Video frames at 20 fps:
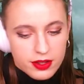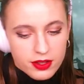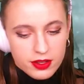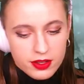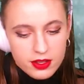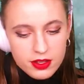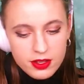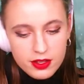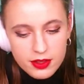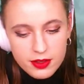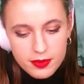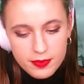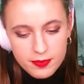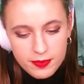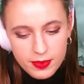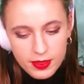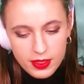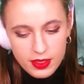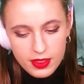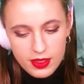
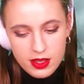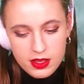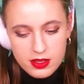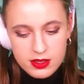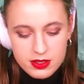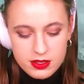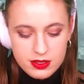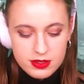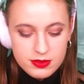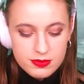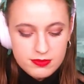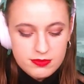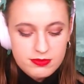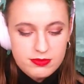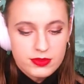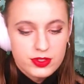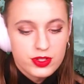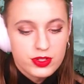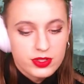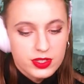and
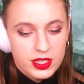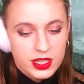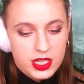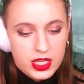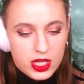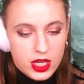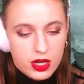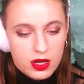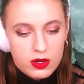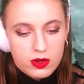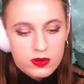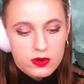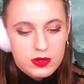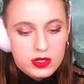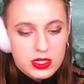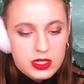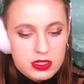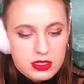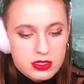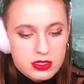you're like, yo,